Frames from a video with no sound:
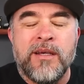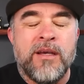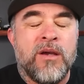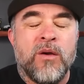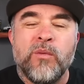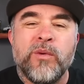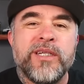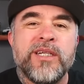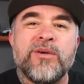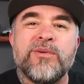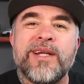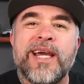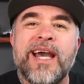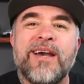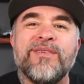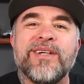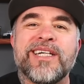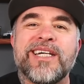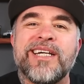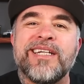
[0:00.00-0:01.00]
We don't have a
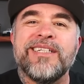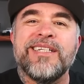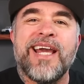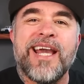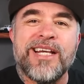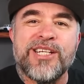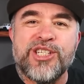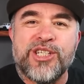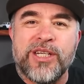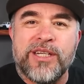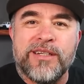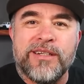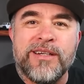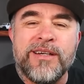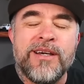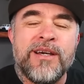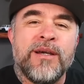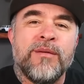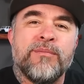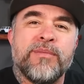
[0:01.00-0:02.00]
connection
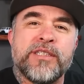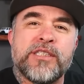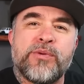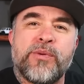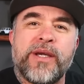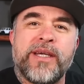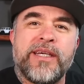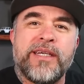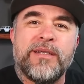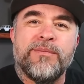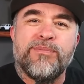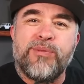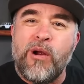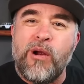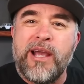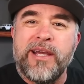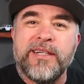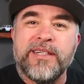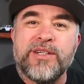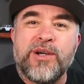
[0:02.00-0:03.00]
between
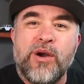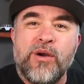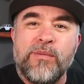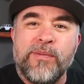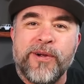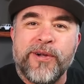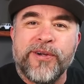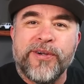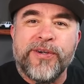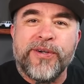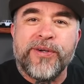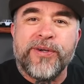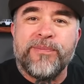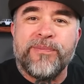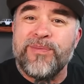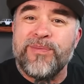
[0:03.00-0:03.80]
Bryan Kohberger